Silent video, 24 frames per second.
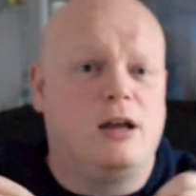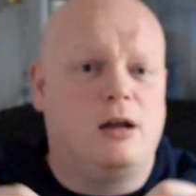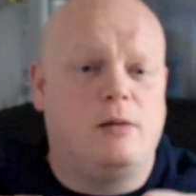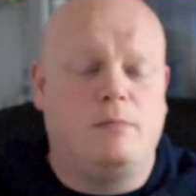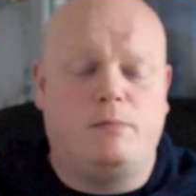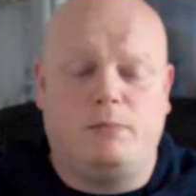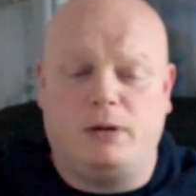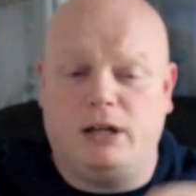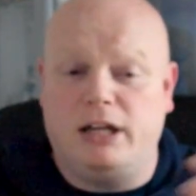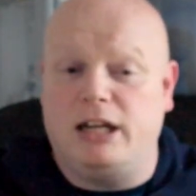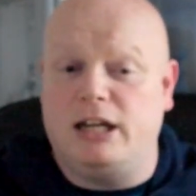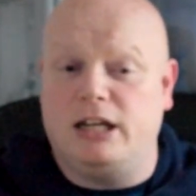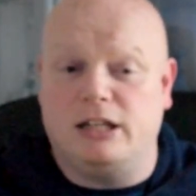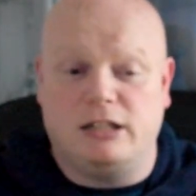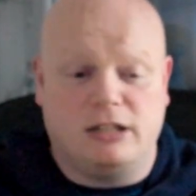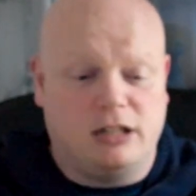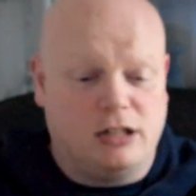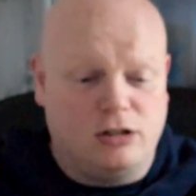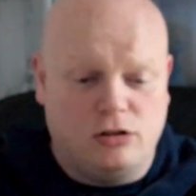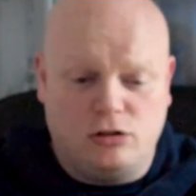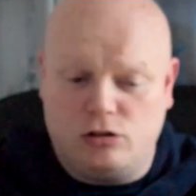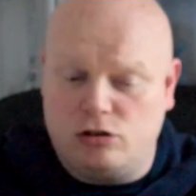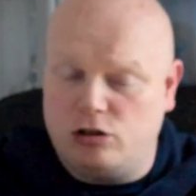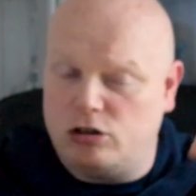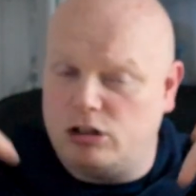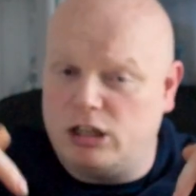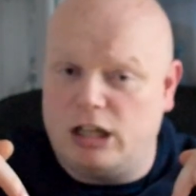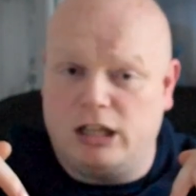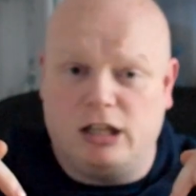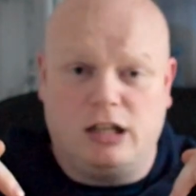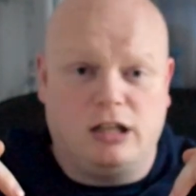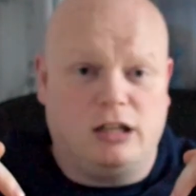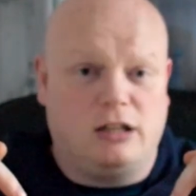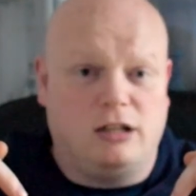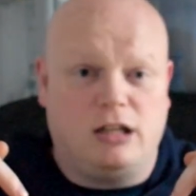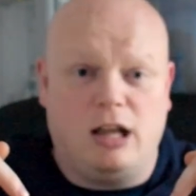Please just
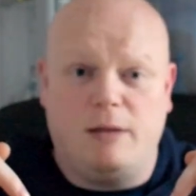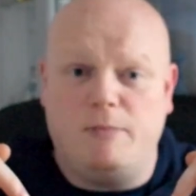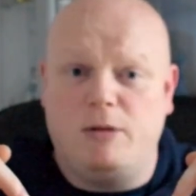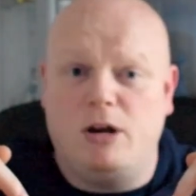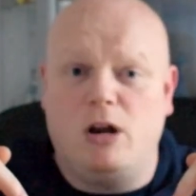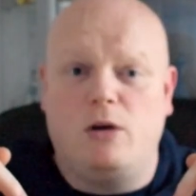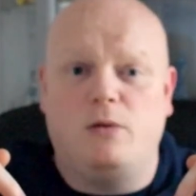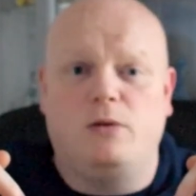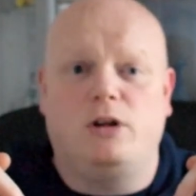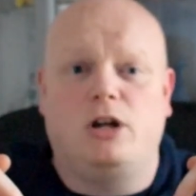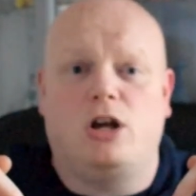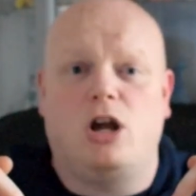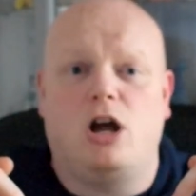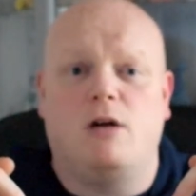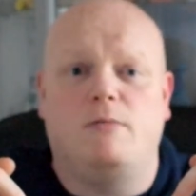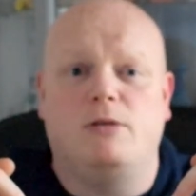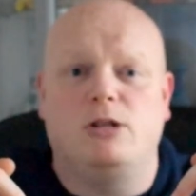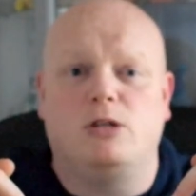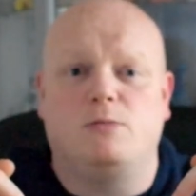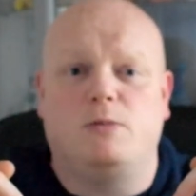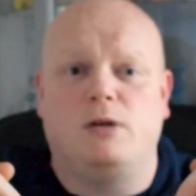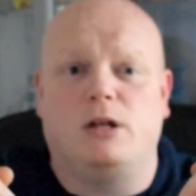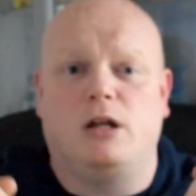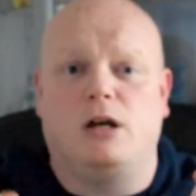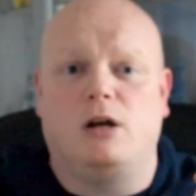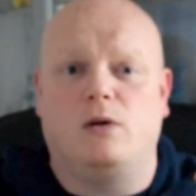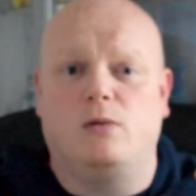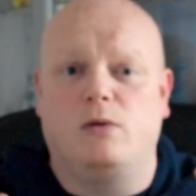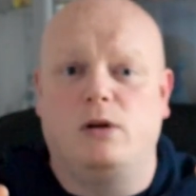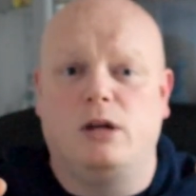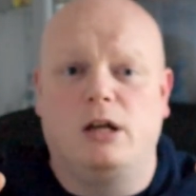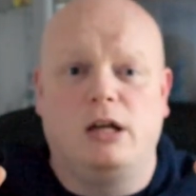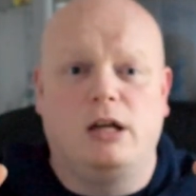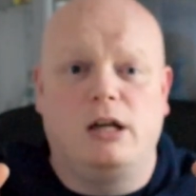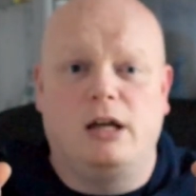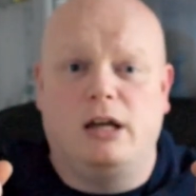let me know in the comments below,
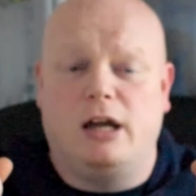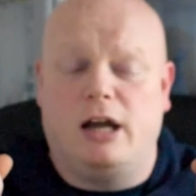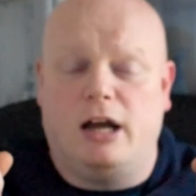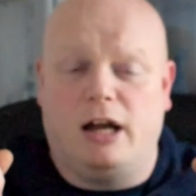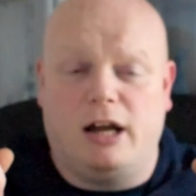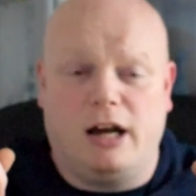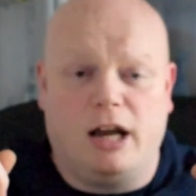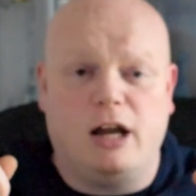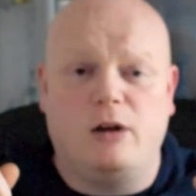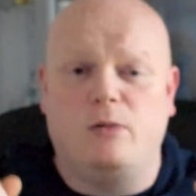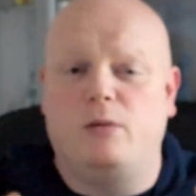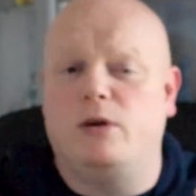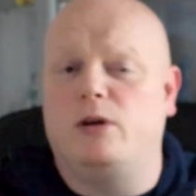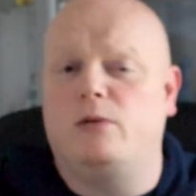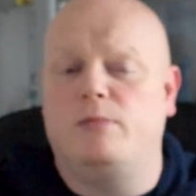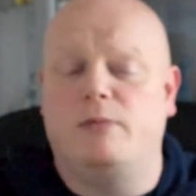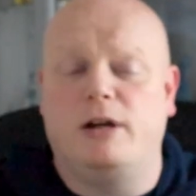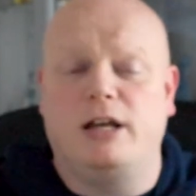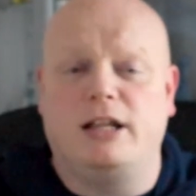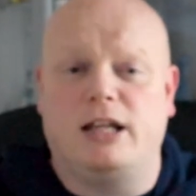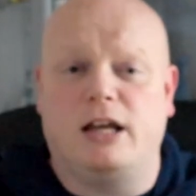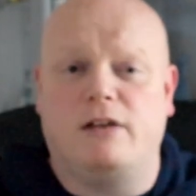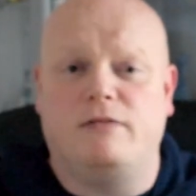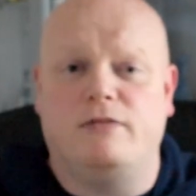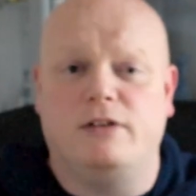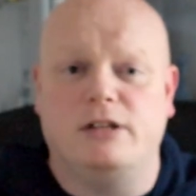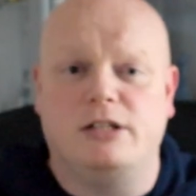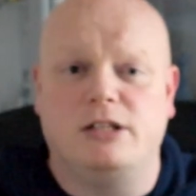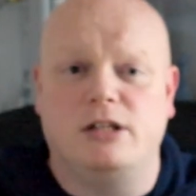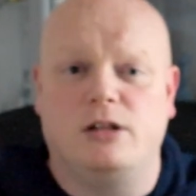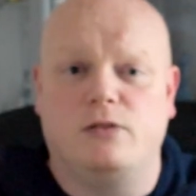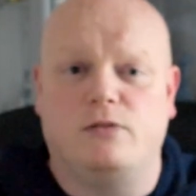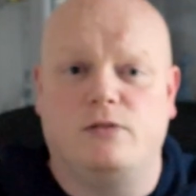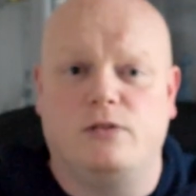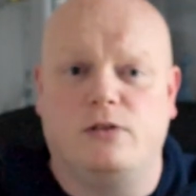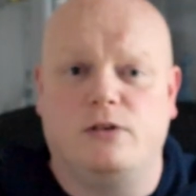and I will make that video
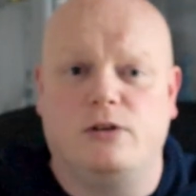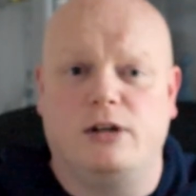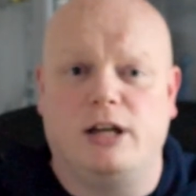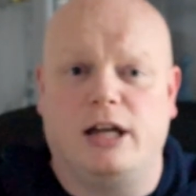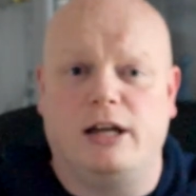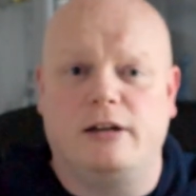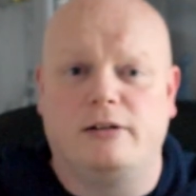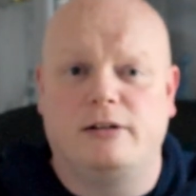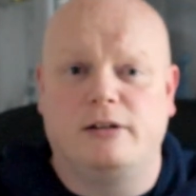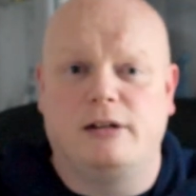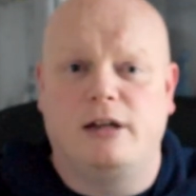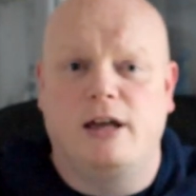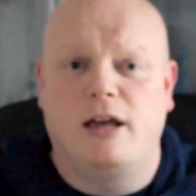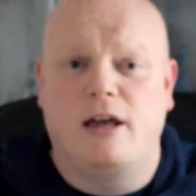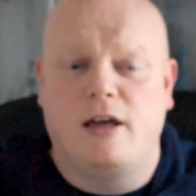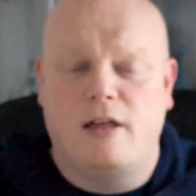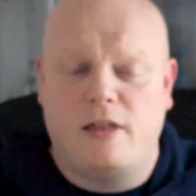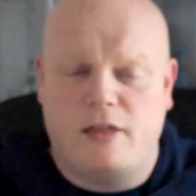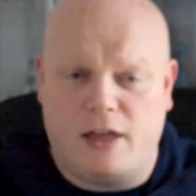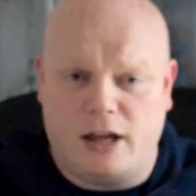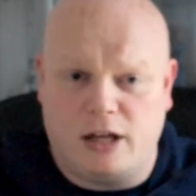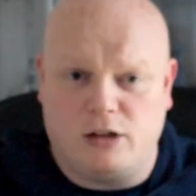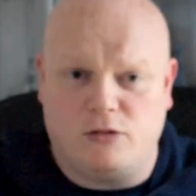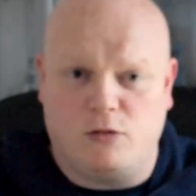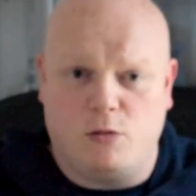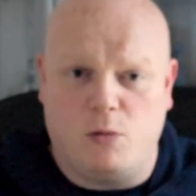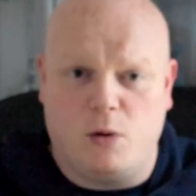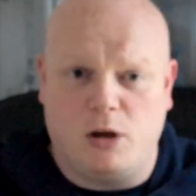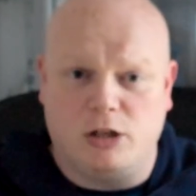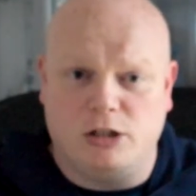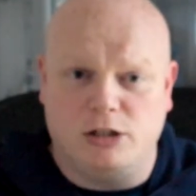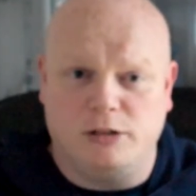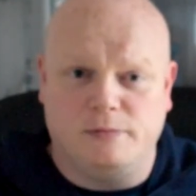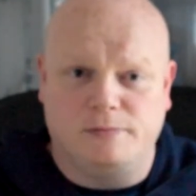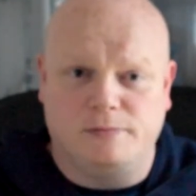for you. Thanks for watching.